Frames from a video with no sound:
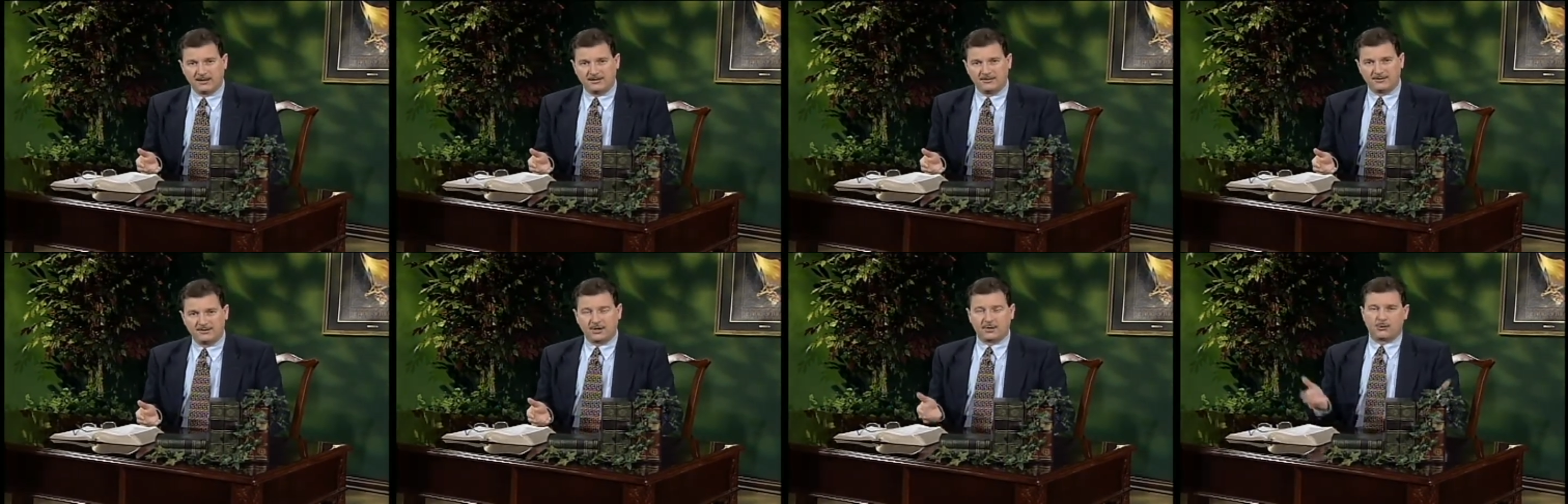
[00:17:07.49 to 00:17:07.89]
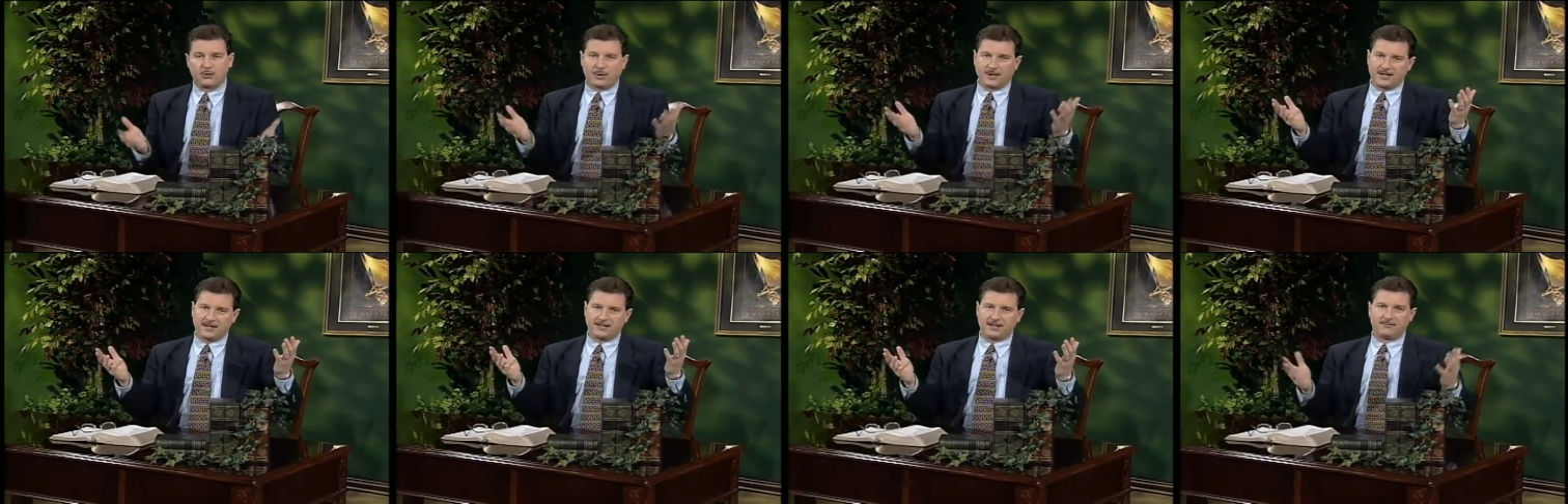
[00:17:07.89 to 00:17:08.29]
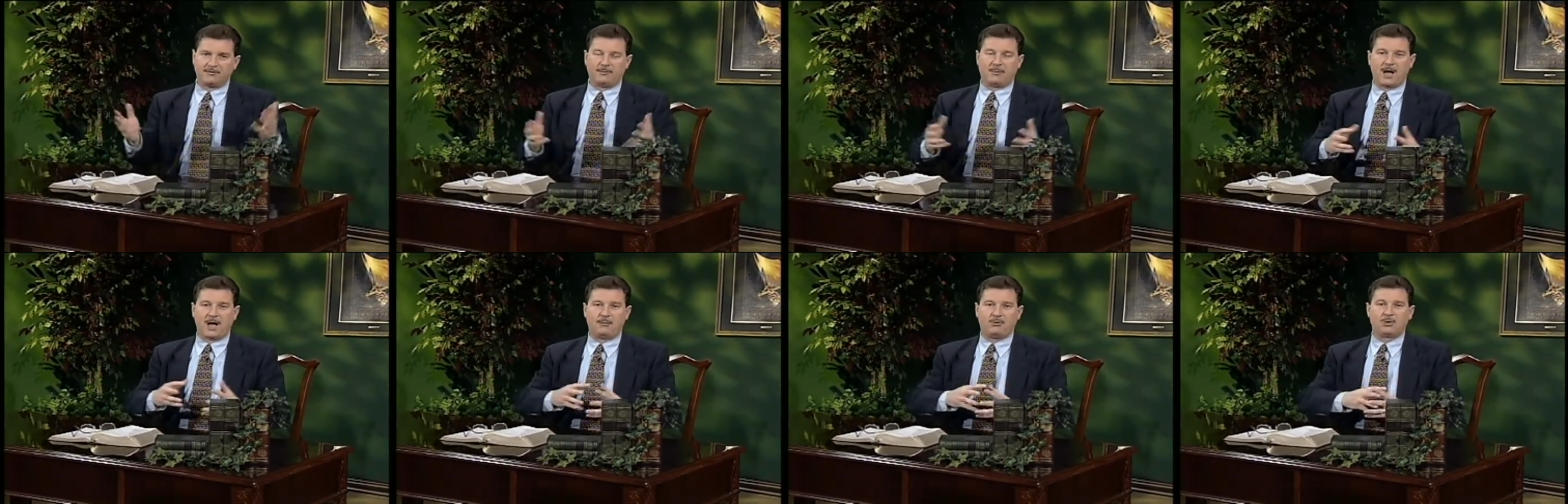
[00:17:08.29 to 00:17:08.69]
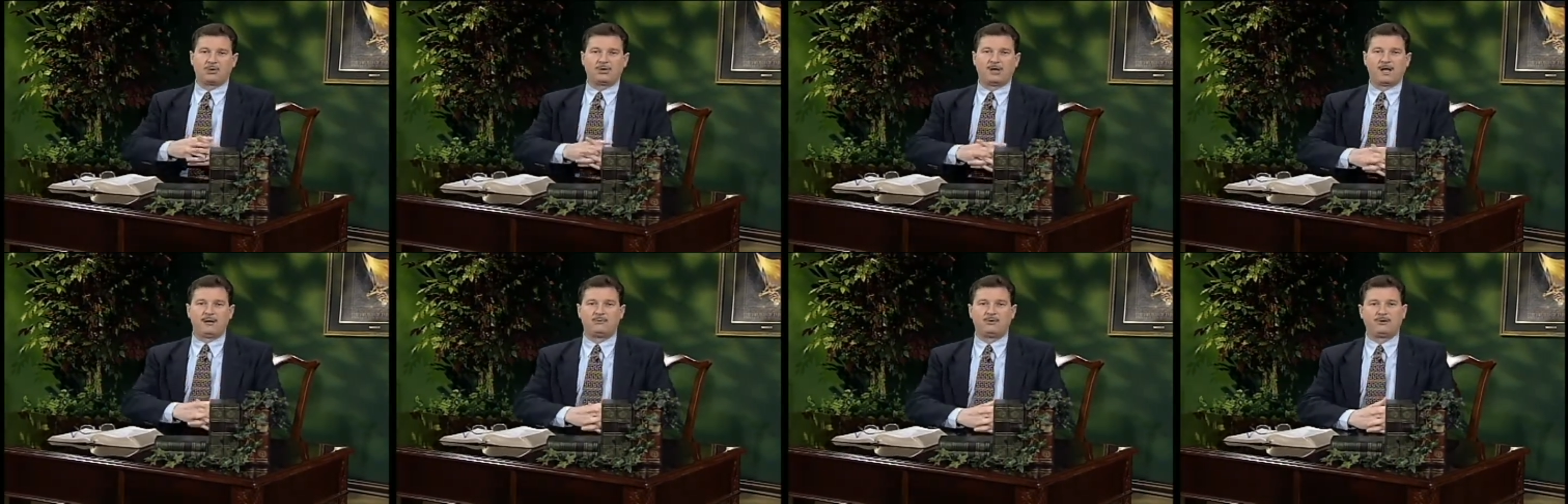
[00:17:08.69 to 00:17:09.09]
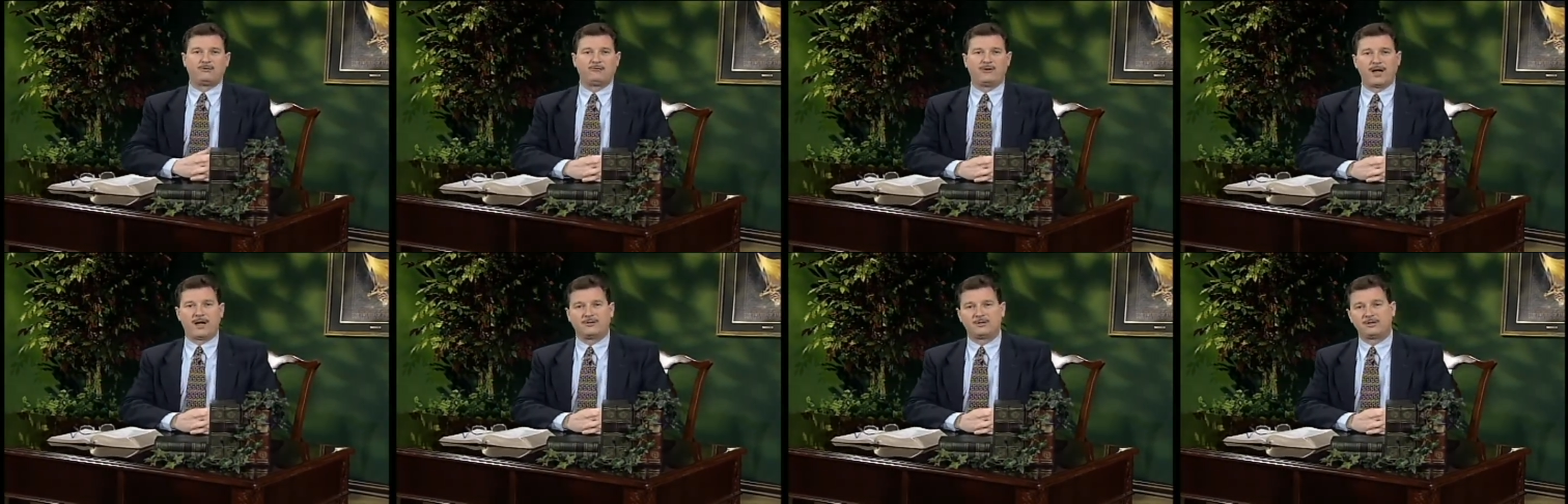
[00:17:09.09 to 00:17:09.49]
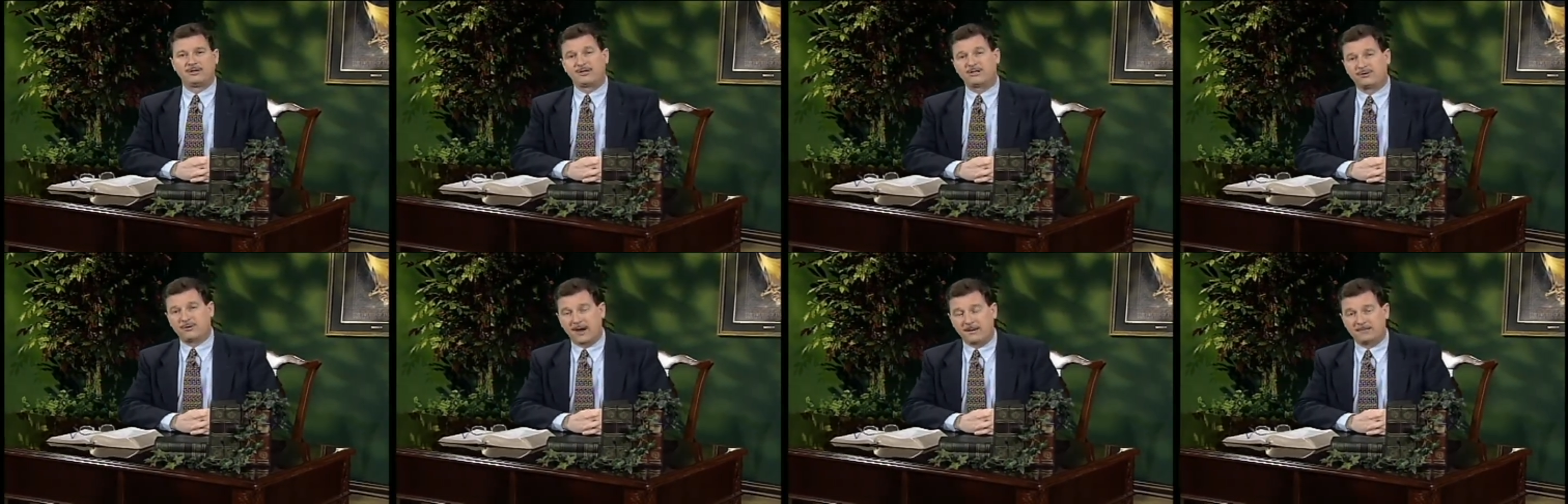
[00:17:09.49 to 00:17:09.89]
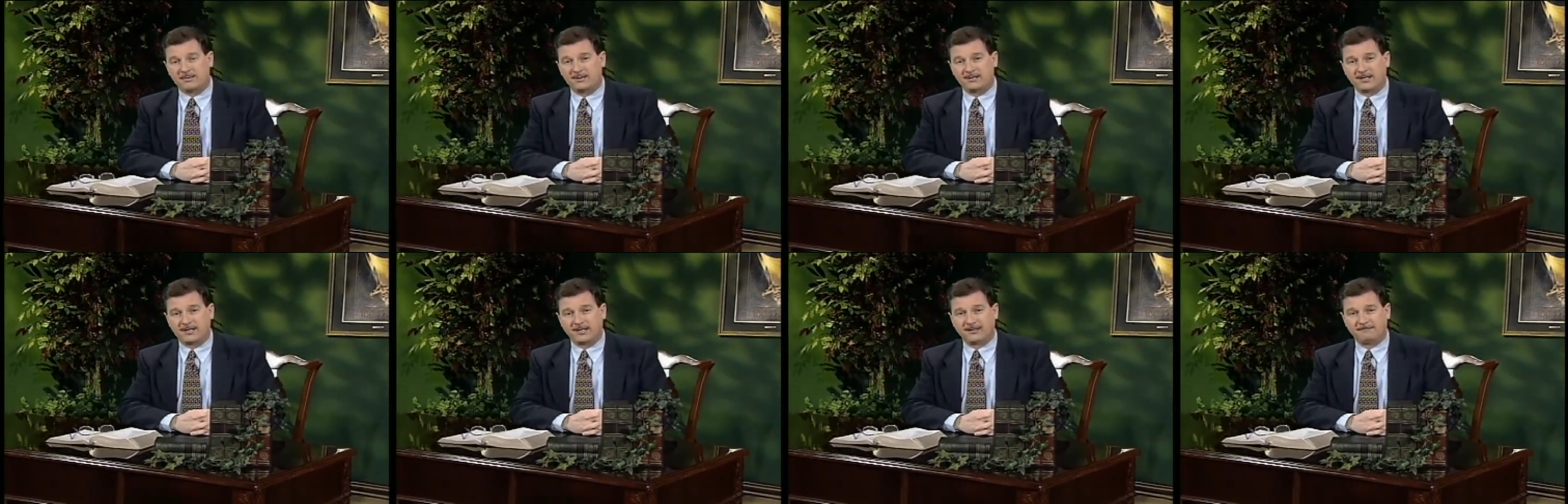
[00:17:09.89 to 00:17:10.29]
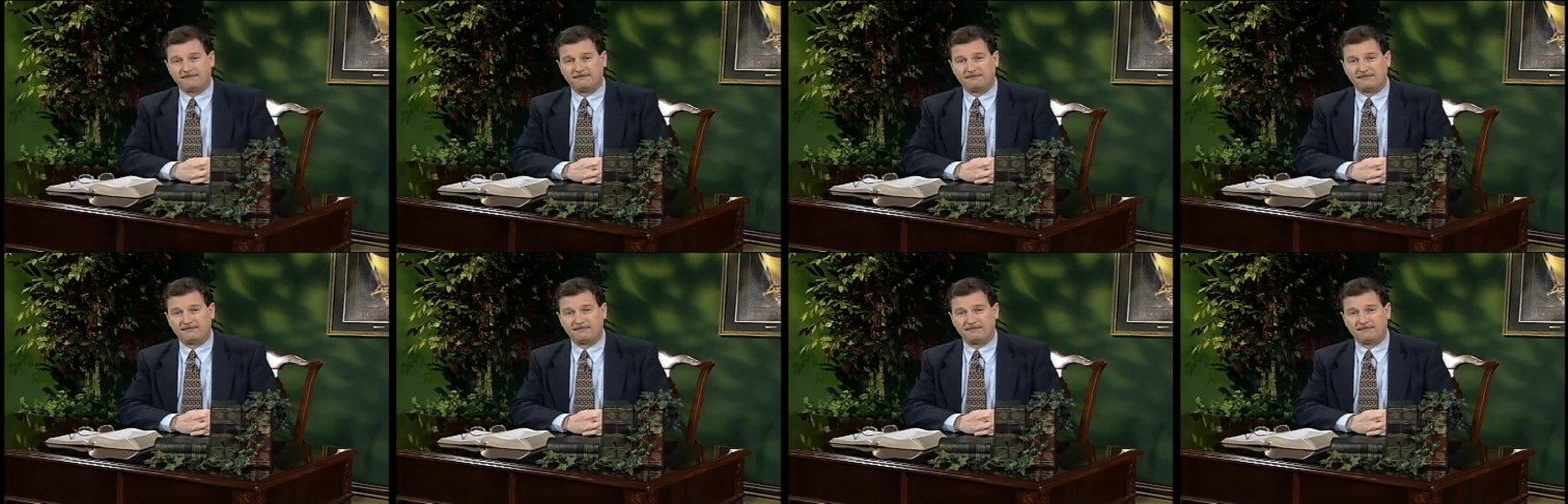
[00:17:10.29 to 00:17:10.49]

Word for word: So critics of the Bible claim to have found a discrepancy.